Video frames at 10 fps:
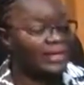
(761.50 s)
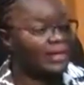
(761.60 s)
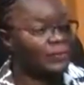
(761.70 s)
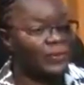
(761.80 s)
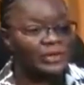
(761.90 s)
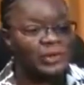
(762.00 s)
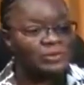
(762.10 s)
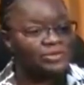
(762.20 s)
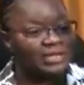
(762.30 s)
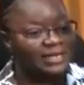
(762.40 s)
Okay. What
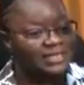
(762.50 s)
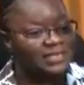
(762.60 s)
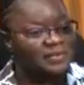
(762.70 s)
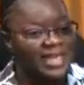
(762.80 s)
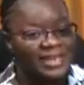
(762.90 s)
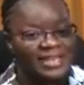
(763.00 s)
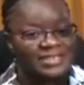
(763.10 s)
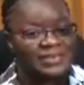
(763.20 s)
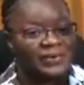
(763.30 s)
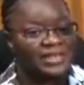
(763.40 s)
comes readily to mind
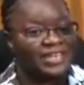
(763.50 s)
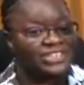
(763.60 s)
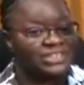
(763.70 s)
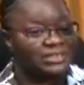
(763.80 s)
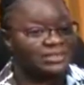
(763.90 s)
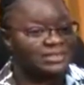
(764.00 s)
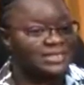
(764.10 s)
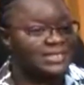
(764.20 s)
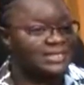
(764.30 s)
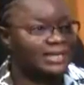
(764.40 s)
is our National
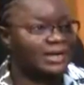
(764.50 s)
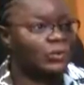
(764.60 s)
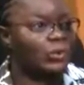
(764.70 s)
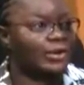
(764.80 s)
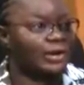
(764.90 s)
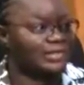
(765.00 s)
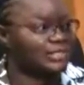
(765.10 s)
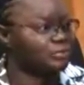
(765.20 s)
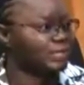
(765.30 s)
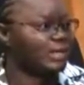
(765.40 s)
CSEC Award
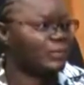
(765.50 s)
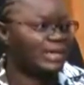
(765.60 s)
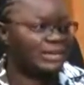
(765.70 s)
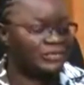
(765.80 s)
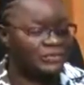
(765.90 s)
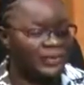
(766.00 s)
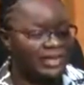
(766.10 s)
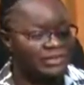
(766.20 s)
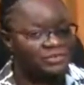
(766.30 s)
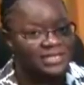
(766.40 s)
ceremony that we
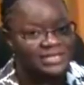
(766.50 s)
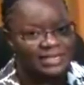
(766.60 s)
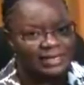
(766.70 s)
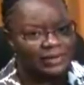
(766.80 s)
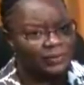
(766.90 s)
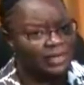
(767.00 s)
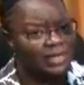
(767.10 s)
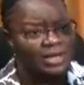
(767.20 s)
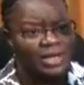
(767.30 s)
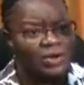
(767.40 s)
held recently.
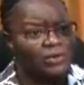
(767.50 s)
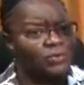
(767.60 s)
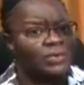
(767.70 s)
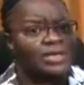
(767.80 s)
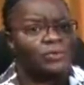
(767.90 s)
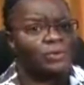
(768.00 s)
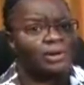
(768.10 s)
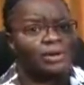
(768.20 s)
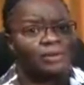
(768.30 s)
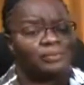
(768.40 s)
We
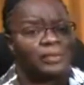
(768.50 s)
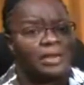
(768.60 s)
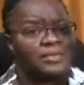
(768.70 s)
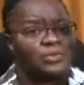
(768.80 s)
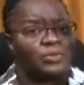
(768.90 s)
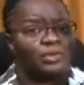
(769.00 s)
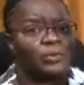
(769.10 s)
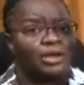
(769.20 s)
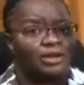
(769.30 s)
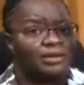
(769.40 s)

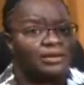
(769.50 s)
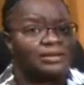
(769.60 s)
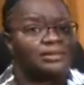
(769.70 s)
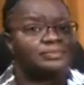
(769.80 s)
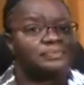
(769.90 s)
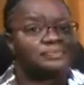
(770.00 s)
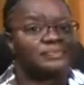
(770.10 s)
honored